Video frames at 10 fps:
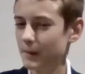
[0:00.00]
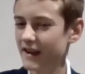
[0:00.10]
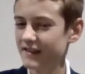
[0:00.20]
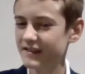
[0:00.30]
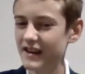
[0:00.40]
a
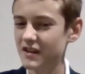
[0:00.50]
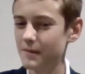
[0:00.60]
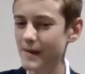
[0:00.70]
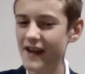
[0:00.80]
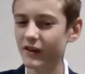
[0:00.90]
PlayStation
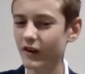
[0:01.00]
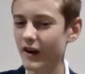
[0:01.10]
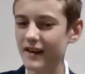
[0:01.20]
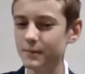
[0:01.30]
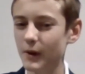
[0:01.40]
man, not an
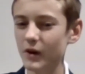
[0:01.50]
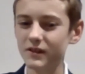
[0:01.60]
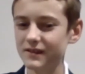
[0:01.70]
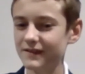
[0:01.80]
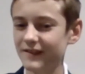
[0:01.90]

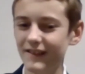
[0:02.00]
Xbox?